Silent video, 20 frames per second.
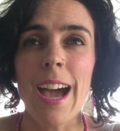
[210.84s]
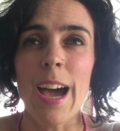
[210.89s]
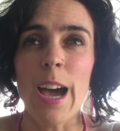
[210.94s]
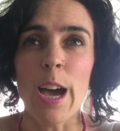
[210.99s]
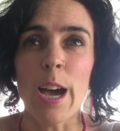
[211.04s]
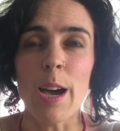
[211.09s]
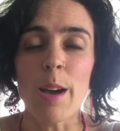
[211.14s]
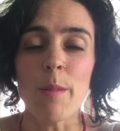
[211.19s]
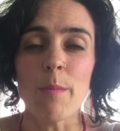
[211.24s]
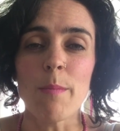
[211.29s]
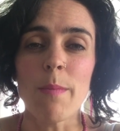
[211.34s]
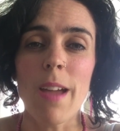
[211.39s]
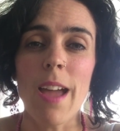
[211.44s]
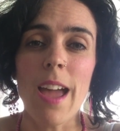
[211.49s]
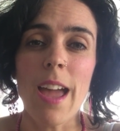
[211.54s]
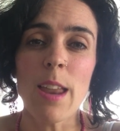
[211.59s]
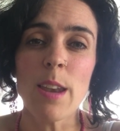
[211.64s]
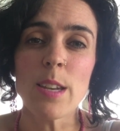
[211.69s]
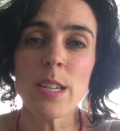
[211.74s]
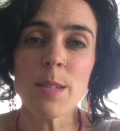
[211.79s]

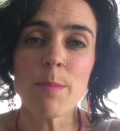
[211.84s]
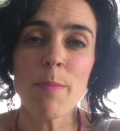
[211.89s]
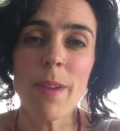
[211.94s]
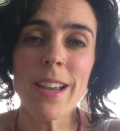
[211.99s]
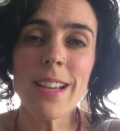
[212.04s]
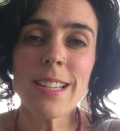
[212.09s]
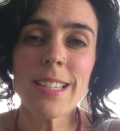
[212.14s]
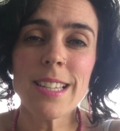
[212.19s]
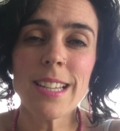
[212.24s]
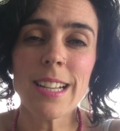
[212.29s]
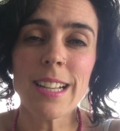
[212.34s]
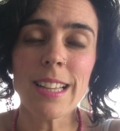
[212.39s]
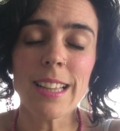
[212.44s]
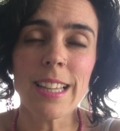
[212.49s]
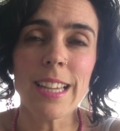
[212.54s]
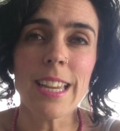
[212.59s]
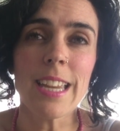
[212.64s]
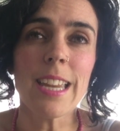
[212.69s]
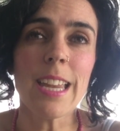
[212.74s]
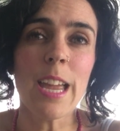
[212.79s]
And
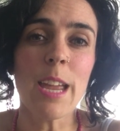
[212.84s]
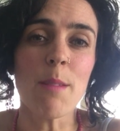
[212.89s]
basically,